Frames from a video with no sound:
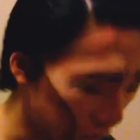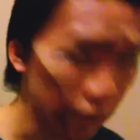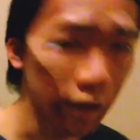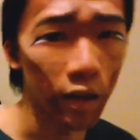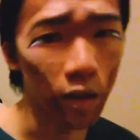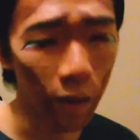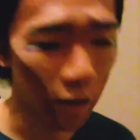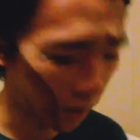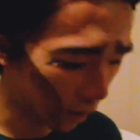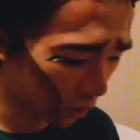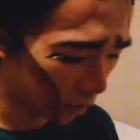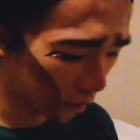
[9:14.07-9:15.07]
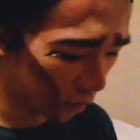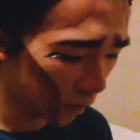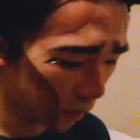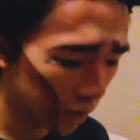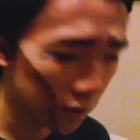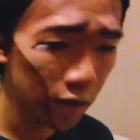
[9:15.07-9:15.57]
Okay, that's better, and
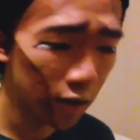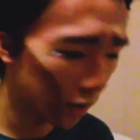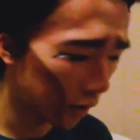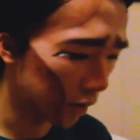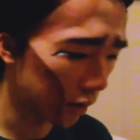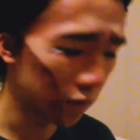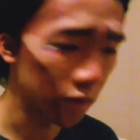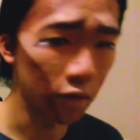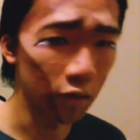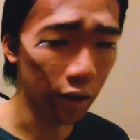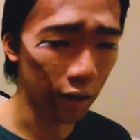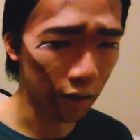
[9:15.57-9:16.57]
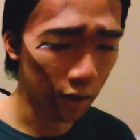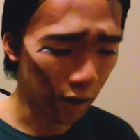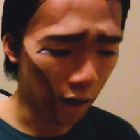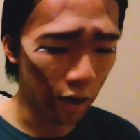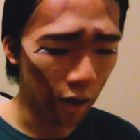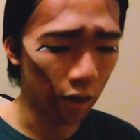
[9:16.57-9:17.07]
you can see that this gives you like the
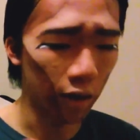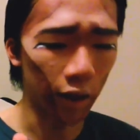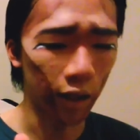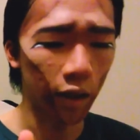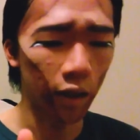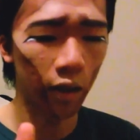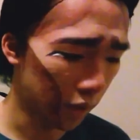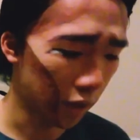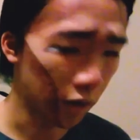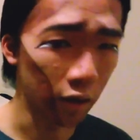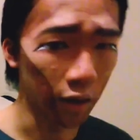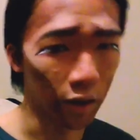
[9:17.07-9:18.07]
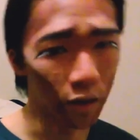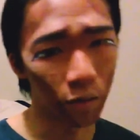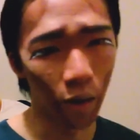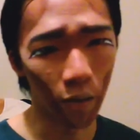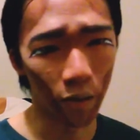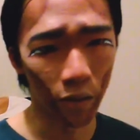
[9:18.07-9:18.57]
tired, like, I got like
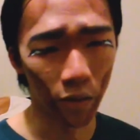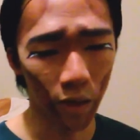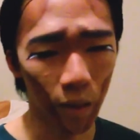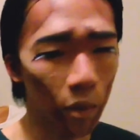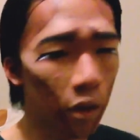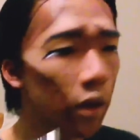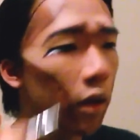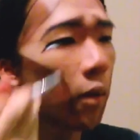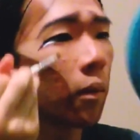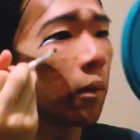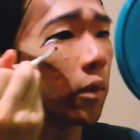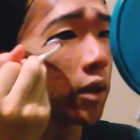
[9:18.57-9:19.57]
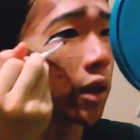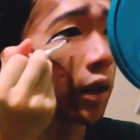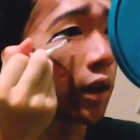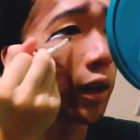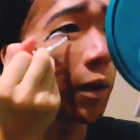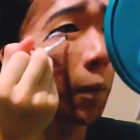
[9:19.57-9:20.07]
2 hours of sleep look, which
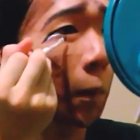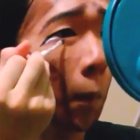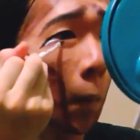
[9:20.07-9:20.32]
I like.